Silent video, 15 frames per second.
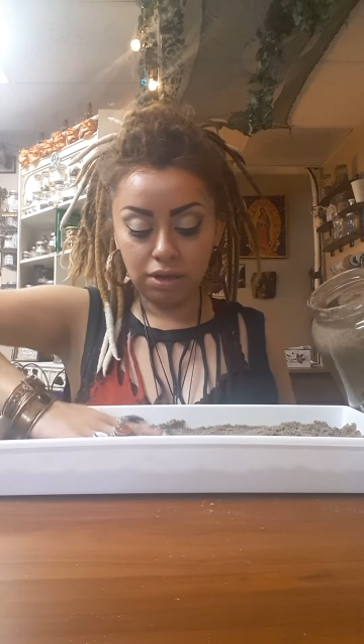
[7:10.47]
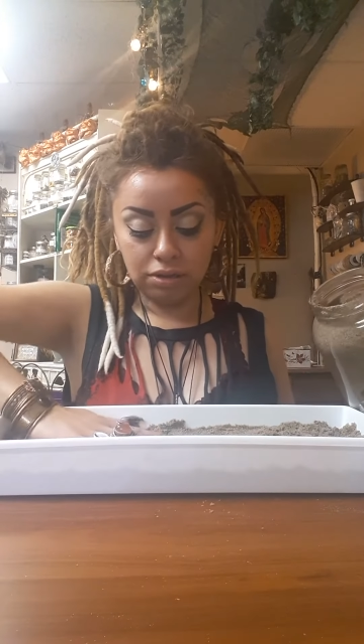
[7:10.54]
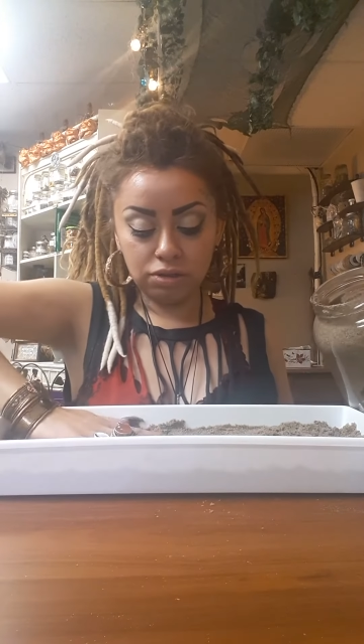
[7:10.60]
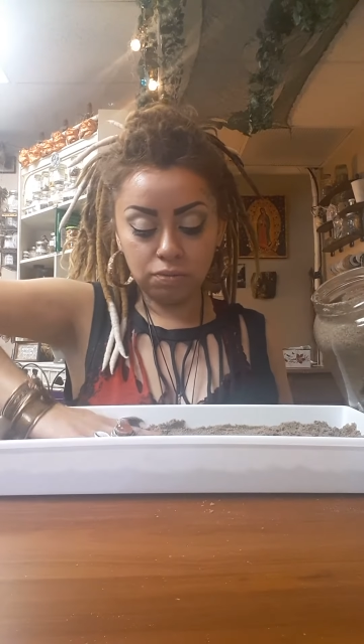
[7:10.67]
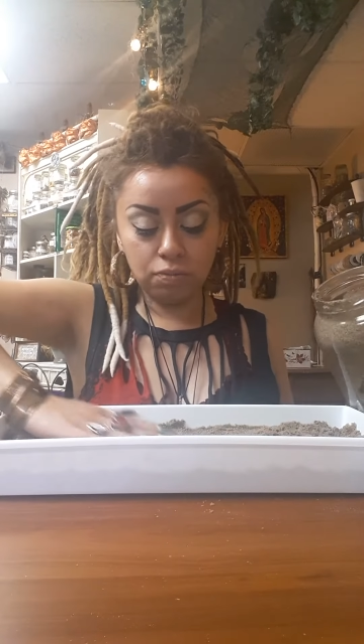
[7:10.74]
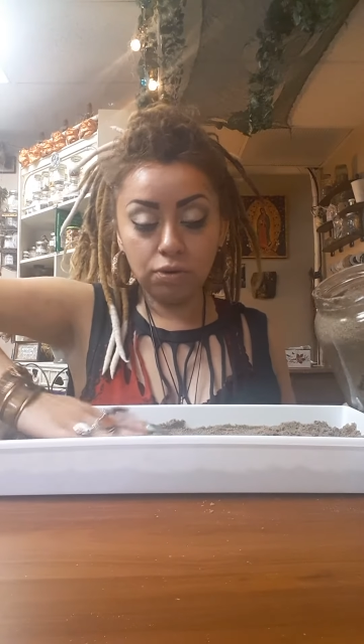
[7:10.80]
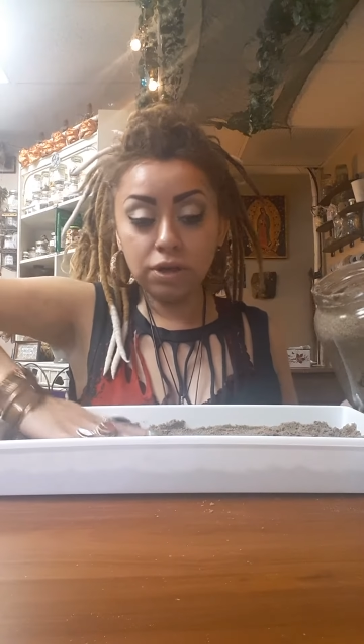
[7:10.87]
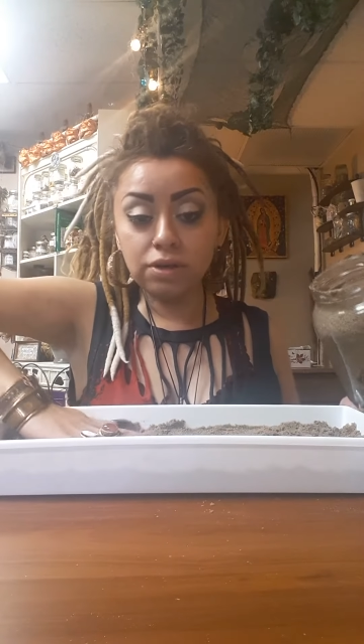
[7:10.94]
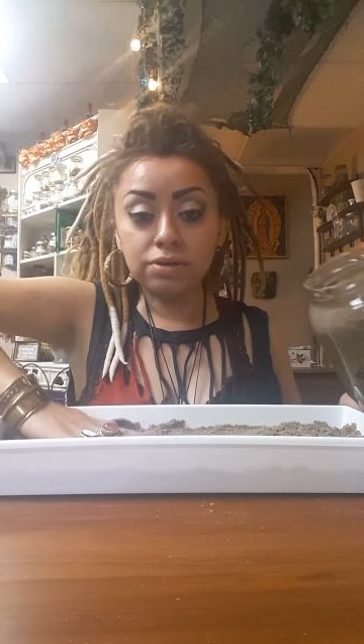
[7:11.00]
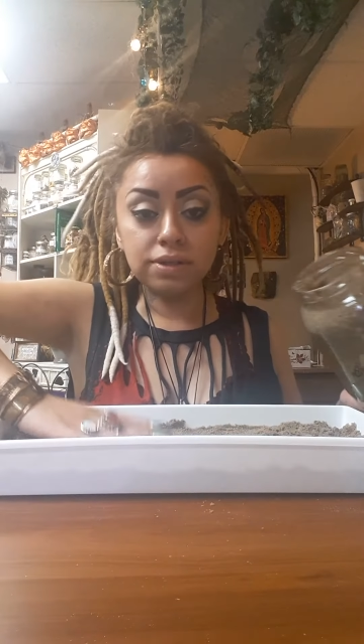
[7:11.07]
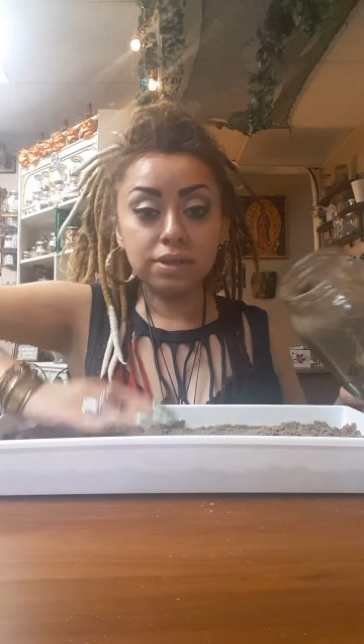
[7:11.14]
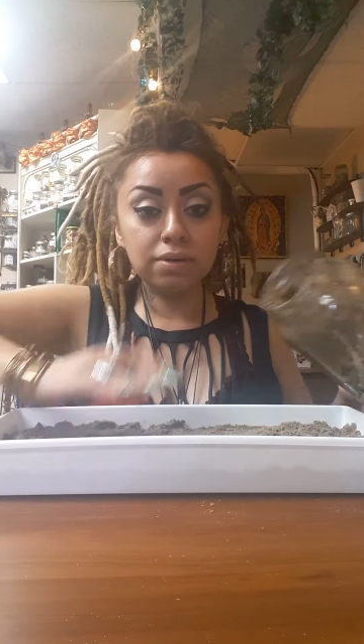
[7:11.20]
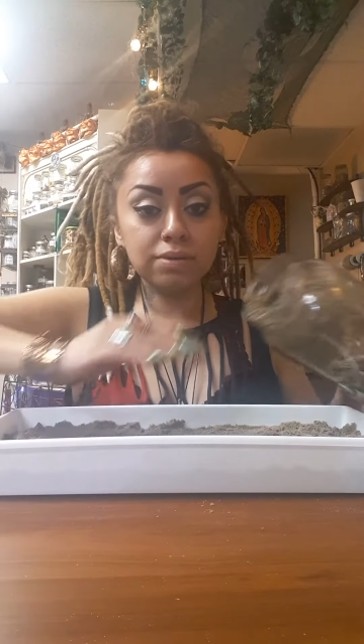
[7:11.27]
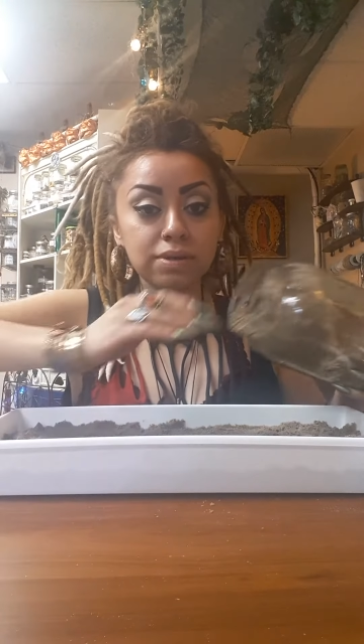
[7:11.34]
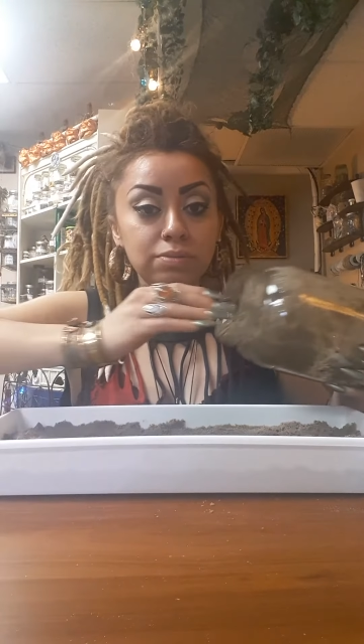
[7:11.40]
to bring
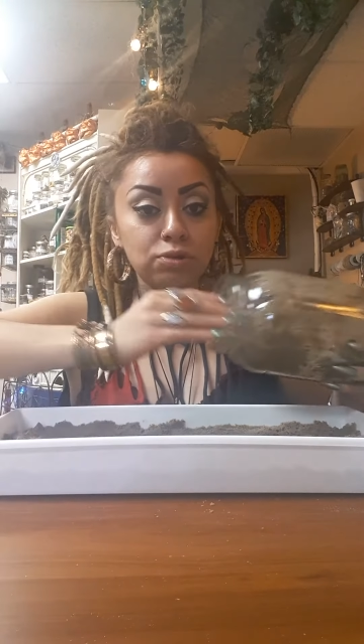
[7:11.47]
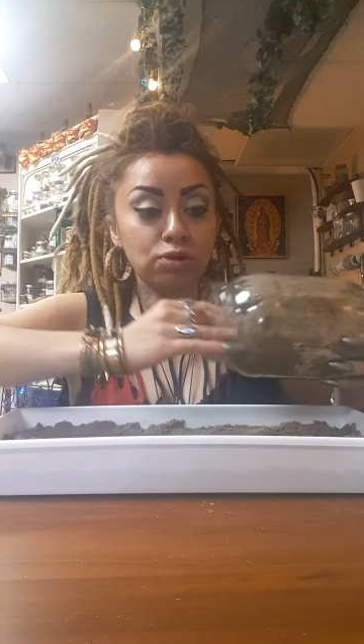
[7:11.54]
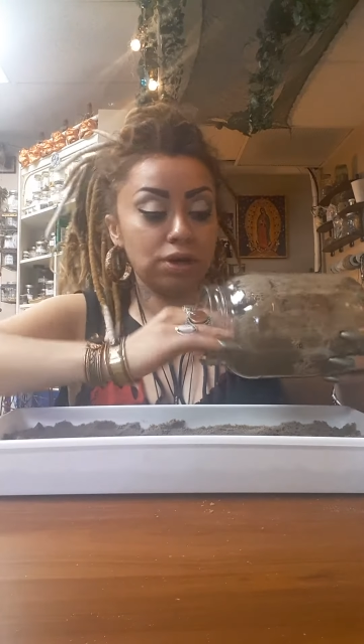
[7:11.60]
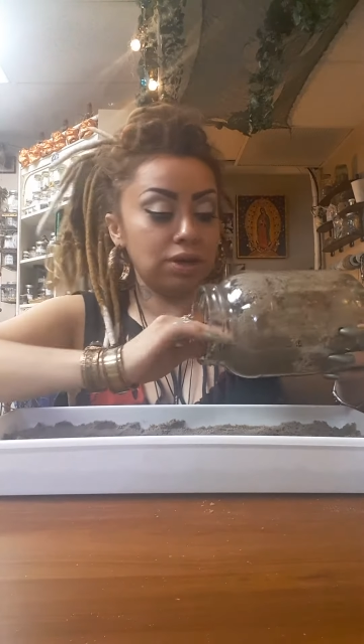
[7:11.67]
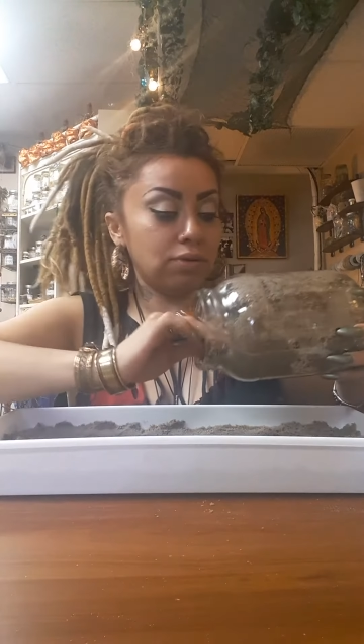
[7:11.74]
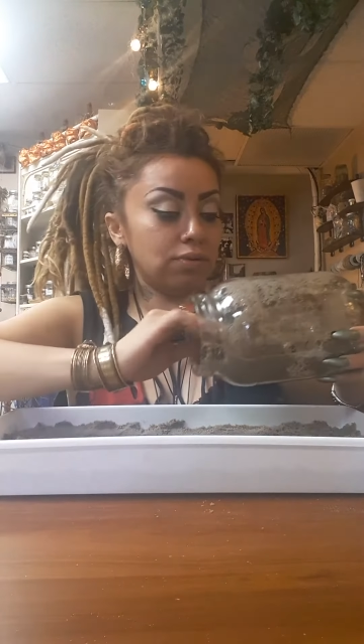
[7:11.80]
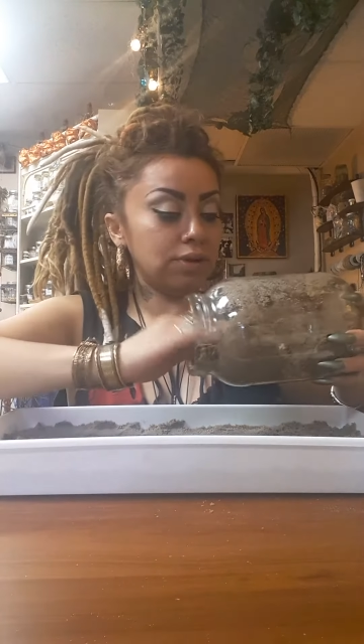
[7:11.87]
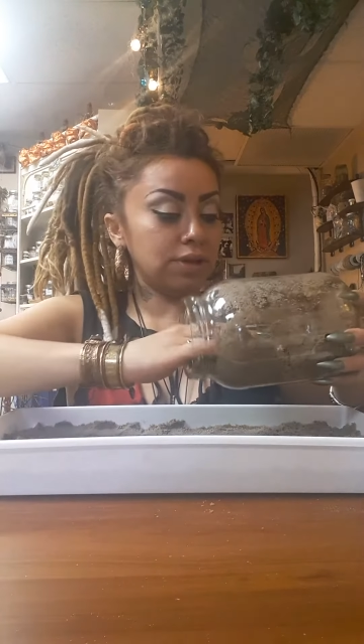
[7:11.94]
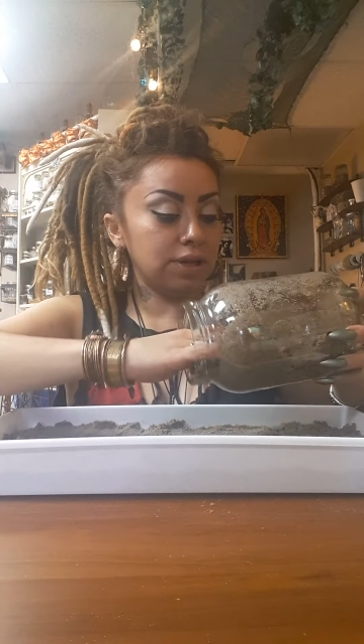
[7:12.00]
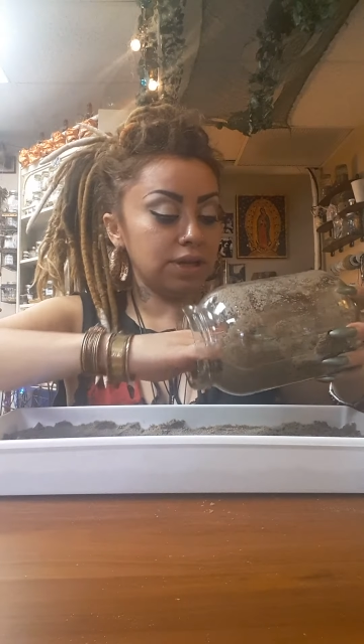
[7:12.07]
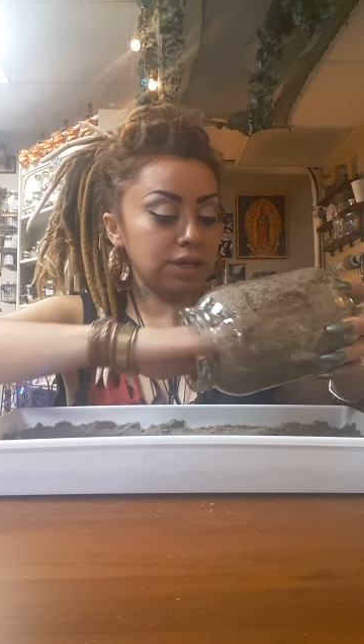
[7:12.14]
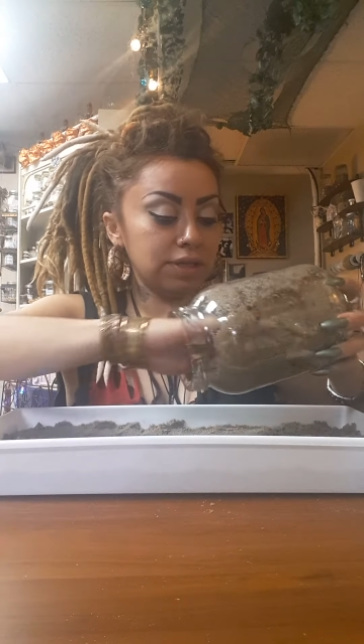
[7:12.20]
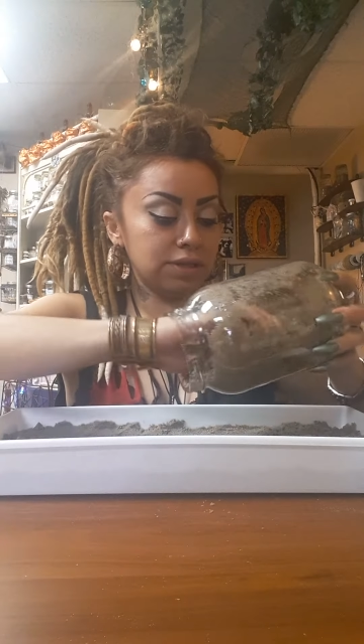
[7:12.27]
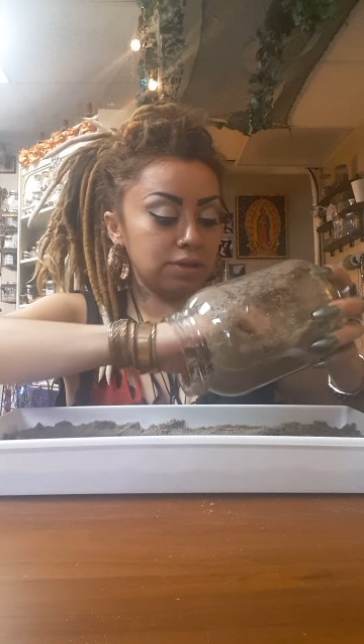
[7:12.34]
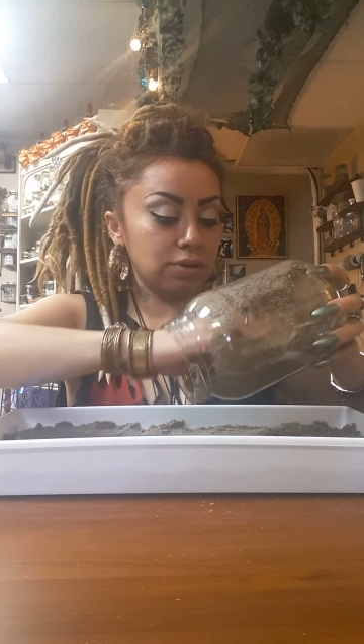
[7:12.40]
yourself some
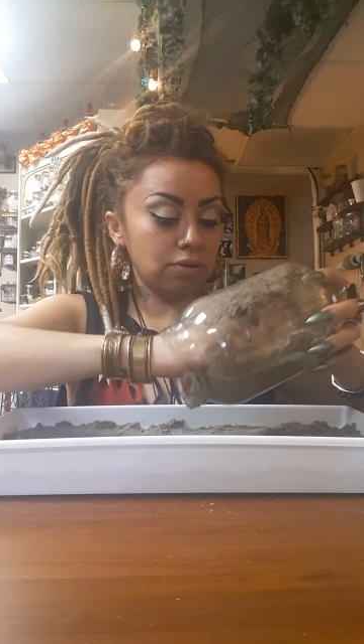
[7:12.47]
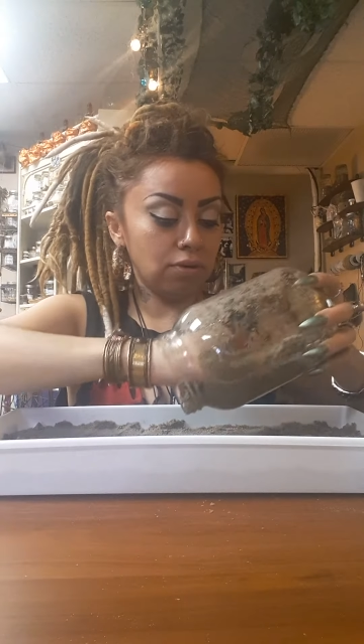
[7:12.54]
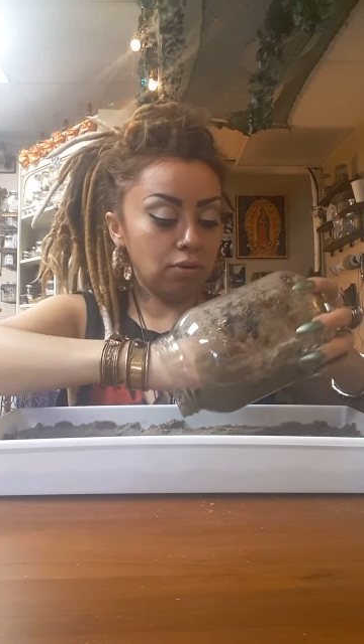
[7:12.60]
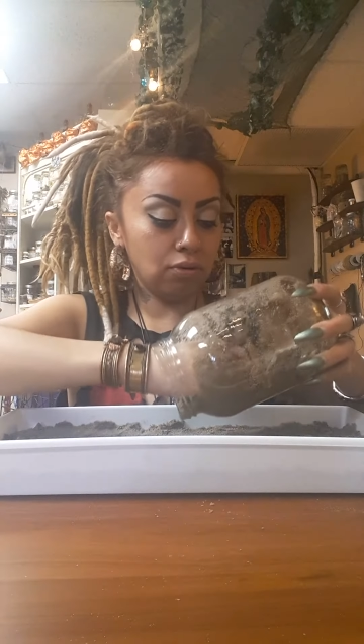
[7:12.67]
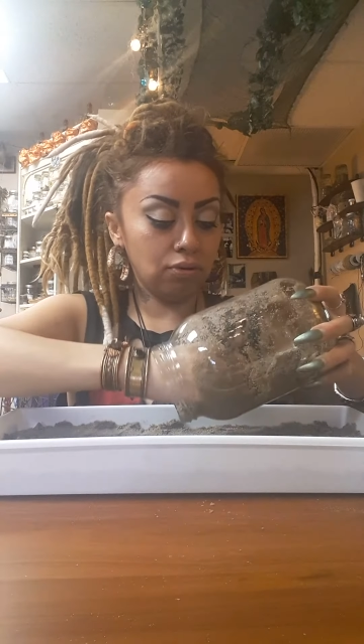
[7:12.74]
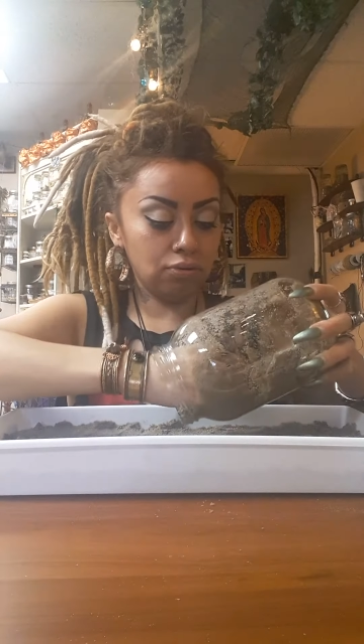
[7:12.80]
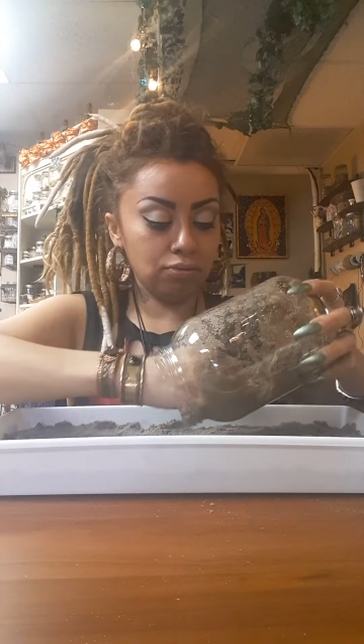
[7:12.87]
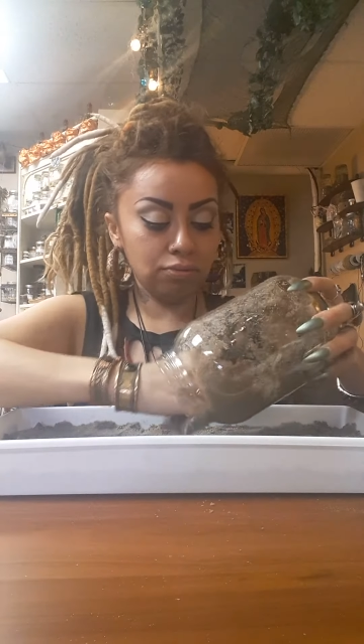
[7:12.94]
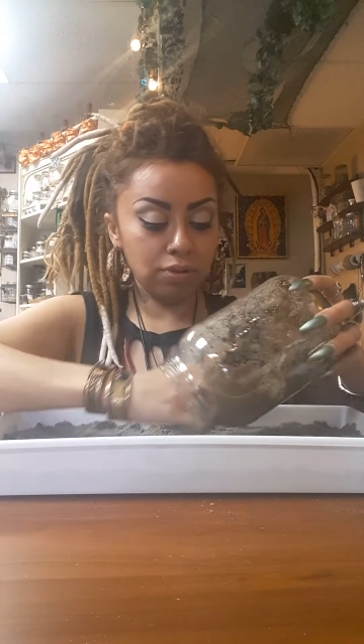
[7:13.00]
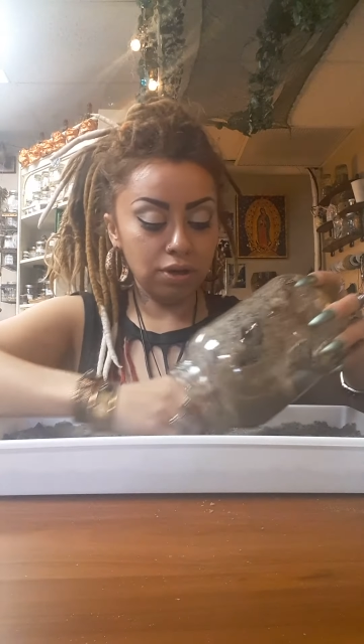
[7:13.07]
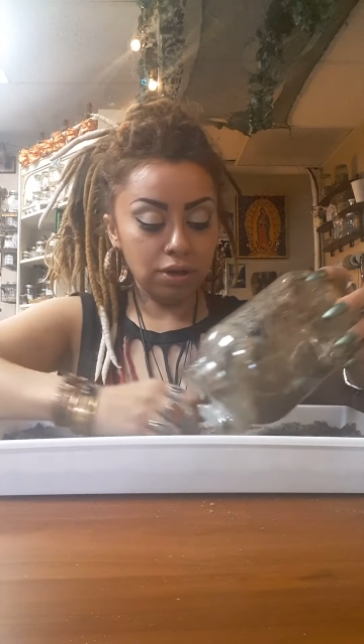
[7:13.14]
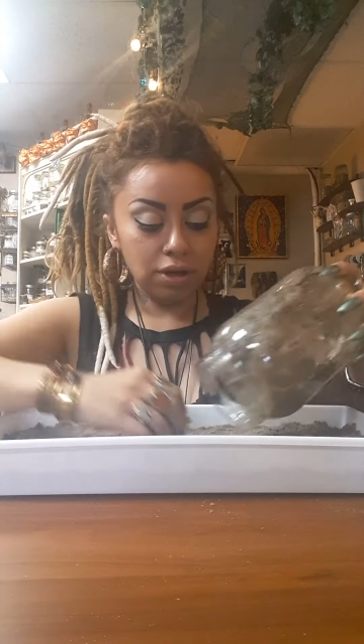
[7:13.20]
tranquility into your home.